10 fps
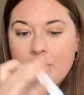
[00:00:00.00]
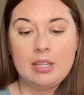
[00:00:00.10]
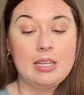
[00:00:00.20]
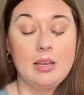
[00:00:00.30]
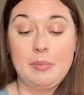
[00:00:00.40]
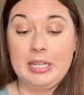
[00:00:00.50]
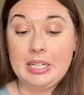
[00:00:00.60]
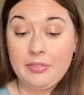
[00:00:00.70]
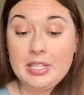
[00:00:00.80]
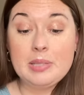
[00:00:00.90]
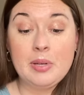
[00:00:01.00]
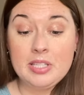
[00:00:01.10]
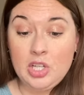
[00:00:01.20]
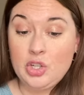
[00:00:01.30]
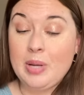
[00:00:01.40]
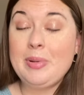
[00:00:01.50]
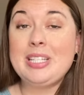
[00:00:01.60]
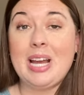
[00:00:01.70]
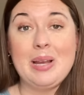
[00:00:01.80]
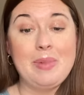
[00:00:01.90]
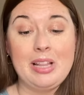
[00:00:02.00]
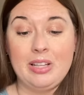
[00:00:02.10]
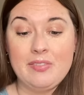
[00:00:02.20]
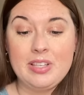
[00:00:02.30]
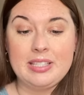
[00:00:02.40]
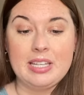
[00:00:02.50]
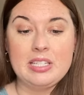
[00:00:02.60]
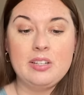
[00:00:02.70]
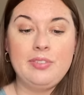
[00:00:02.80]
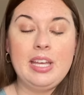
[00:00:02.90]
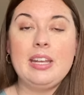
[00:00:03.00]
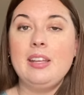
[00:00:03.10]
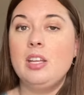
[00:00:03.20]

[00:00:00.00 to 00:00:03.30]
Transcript: I mean, it definitely smells like Jammy Time. I love the scent of it.